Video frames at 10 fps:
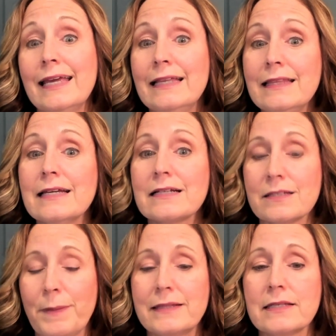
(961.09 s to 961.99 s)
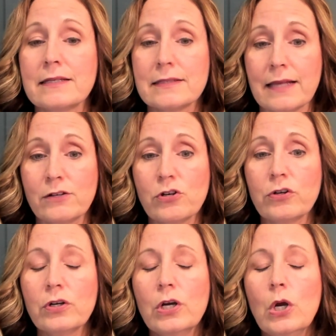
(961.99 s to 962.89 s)
in the expenses
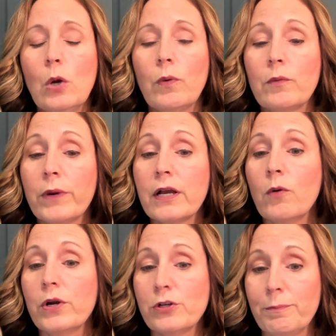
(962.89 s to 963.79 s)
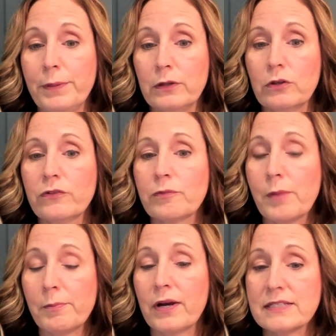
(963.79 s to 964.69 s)
center. When we go under bills,
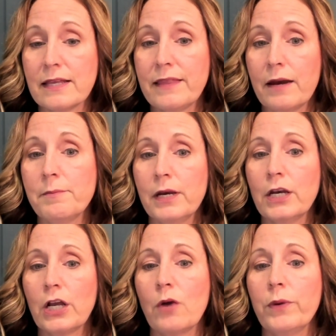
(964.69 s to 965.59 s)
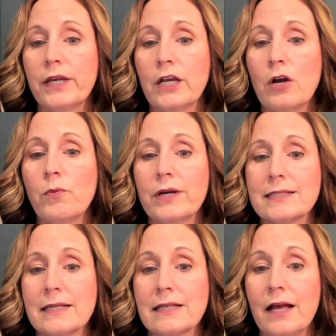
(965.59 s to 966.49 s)
remember I said that a minute ago, we could go where it
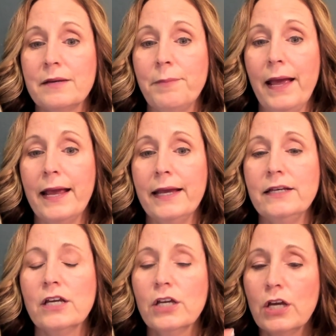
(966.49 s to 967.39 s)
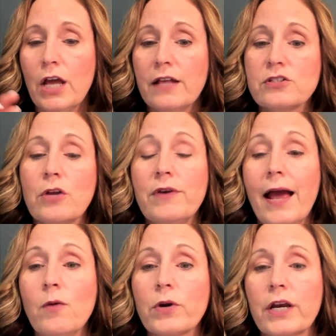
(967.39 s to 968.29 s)
says unpaid. So
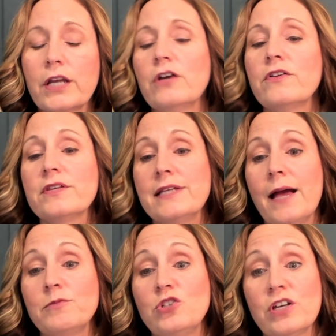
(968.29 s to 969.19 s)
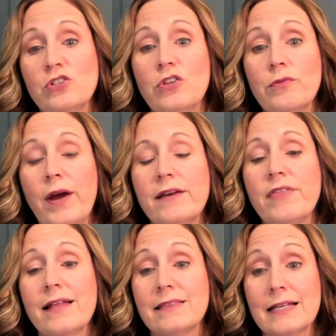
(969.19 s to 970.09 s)
now we're going to go to the tab just to the right of
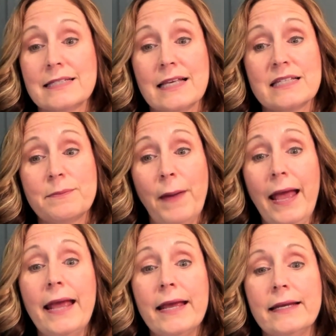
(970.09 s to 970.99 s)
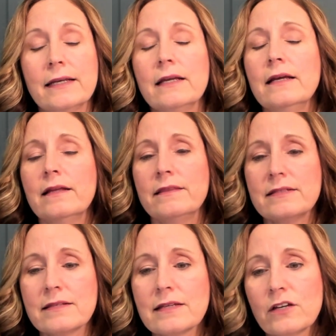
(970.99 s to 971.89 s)
that that says paid.
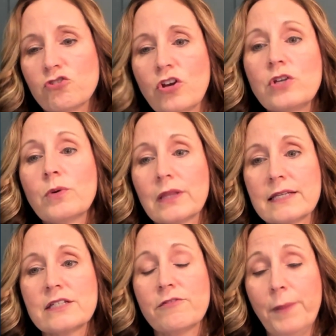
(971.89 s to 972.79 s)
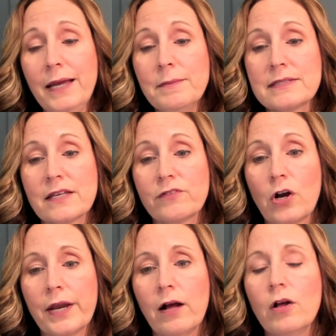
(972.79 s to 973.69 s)
This is going to show you a list of payments that have
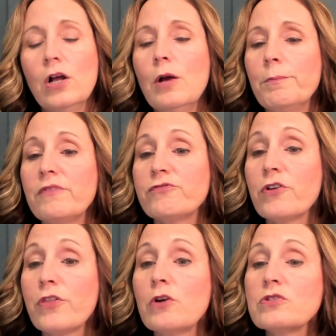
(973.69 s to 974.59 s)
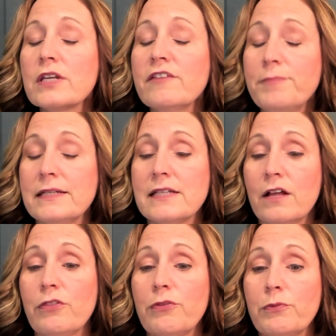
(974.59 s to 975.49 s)
gone out, but for those that have been
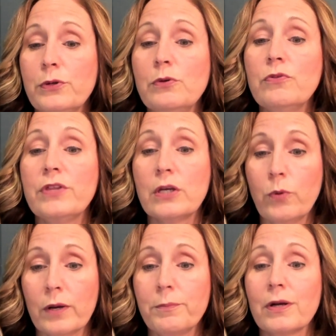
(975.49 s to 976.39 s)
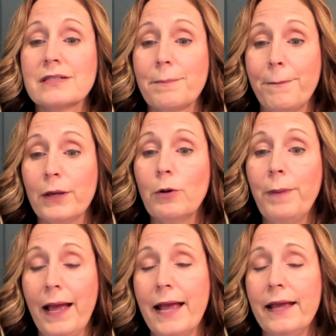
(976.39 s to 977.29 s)
done through the QuickBooks Bill
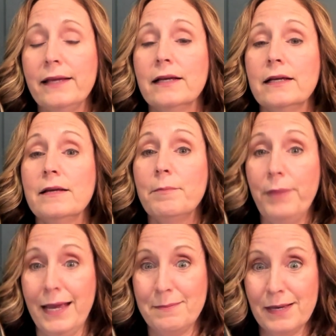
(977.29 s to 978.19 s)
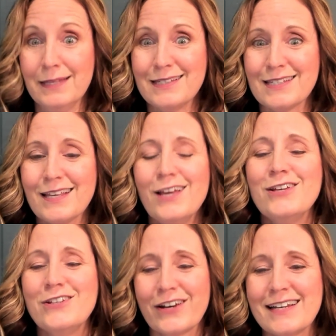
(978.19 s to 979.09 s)
Pay payments,
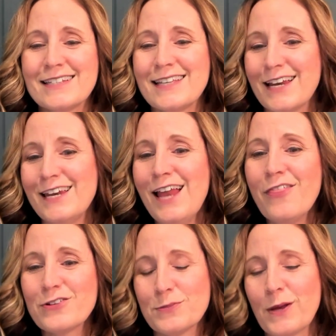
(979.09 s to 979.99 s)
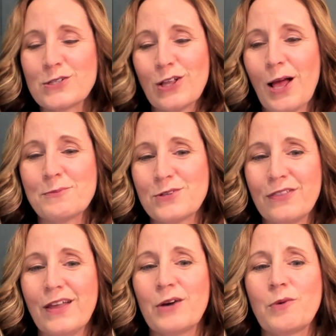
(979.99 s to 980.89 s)
you're going to see another special option
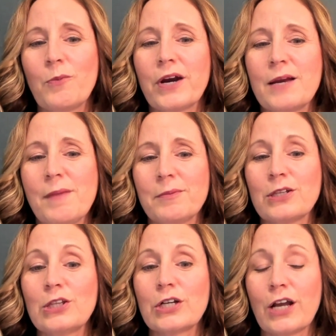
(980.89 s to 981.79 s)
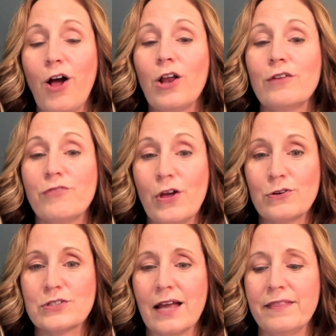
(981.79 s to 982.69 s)
there where we're going to be able to look at all of
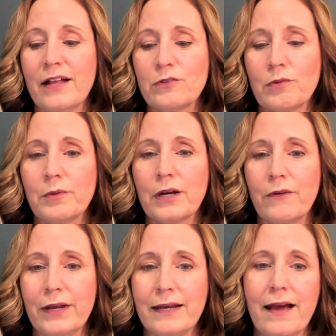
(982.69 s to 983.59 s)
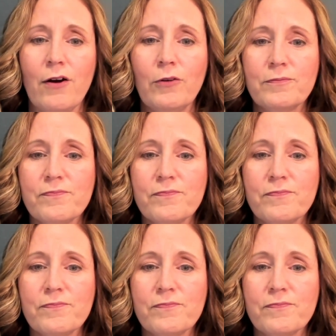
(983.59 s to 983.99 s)
those, and that's where we're going now.